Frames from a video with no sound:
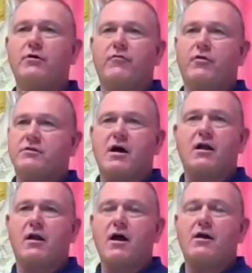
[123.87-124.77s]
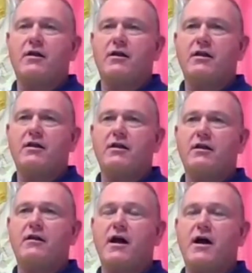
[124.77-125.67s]
So there's not a lot of getting
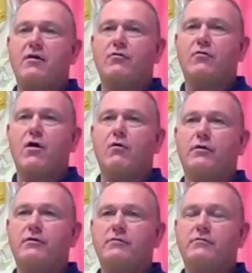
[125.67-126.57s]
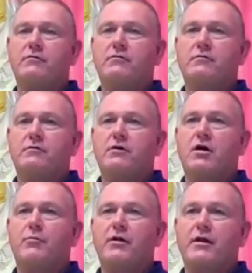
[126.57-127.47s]
in and out, crawling
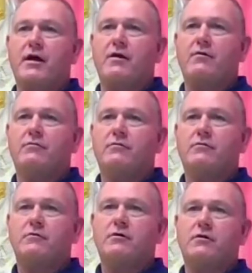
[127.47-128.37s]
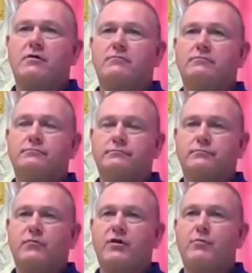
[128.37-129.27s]
up and down.
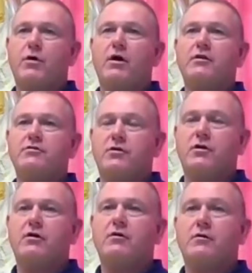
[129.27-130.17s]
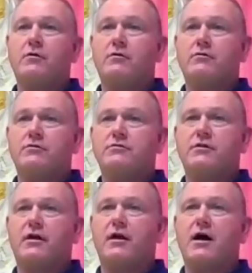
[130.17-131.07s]
With the bucket truck,
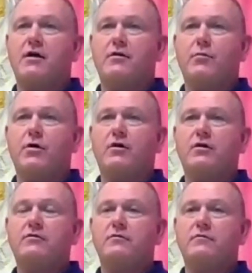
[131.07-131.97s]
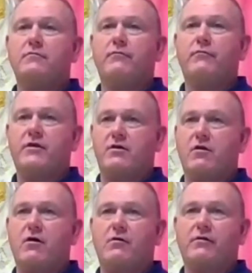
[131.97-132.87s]
usually the guy in the bucket, he
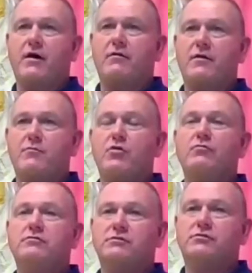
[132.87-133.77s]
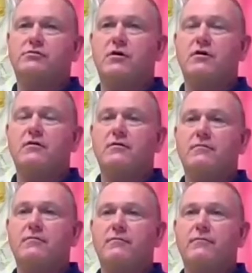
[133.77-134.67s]
crawls out and he moves his truck.
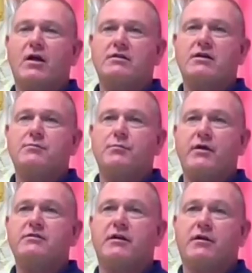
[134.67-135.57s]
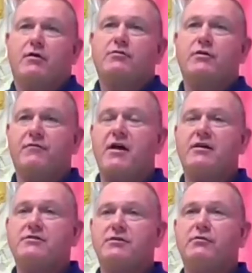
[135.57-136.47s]
That's basically, I
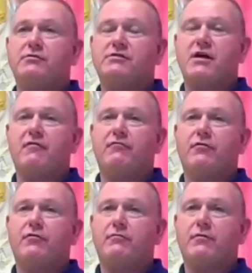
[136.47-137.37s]
think it's a little safer.